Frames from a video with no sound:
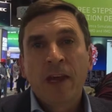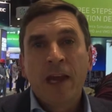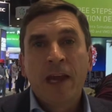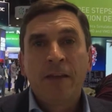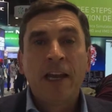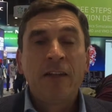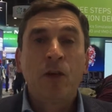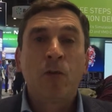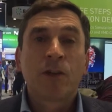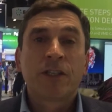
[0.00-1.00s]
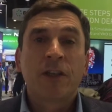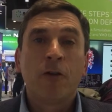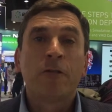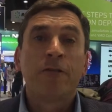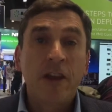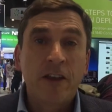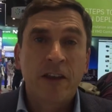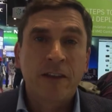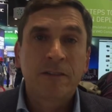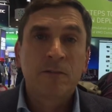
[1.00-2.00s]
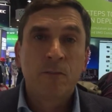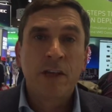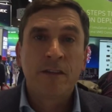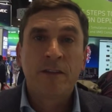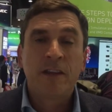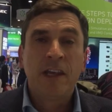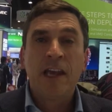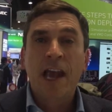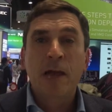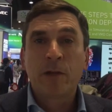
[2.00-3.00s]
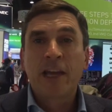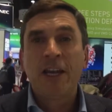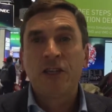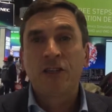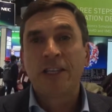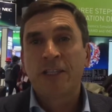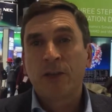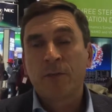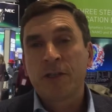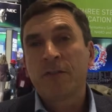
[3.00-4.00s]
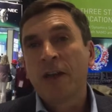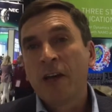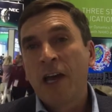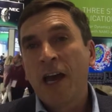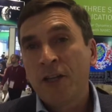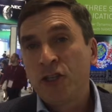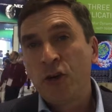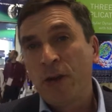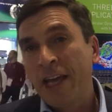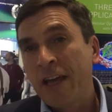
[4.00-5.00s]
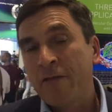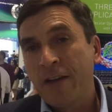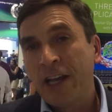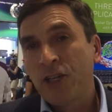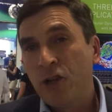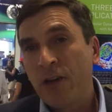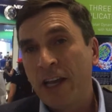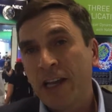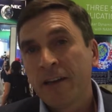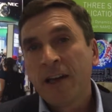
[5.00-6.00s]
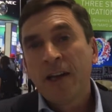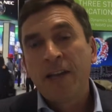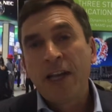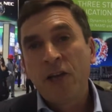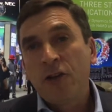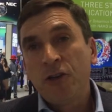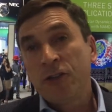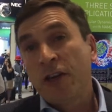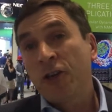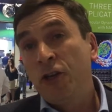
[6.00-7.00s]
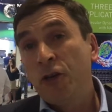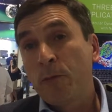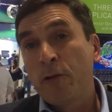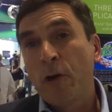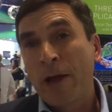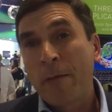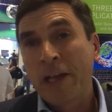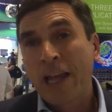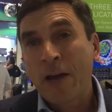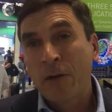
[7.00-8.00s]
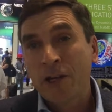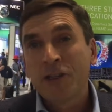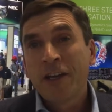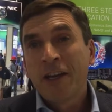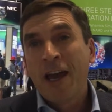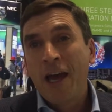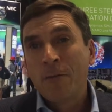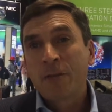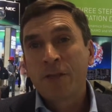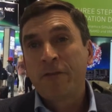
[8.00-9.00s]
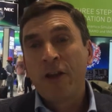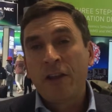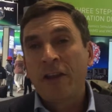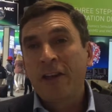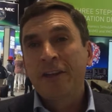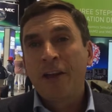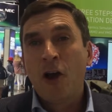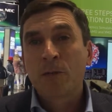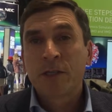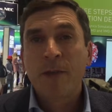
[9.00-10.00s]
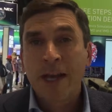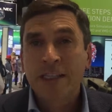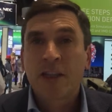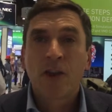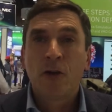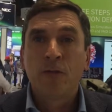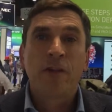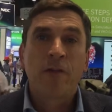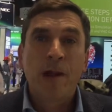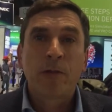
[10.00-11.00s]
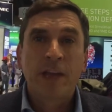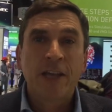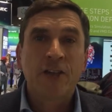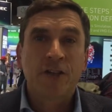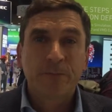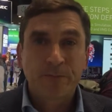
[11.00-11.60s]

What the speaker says: And then if you want to go further with the application in terms of tuning it, fine-tuning it, then you can use our CUDA programming language to further optimize the code for your application.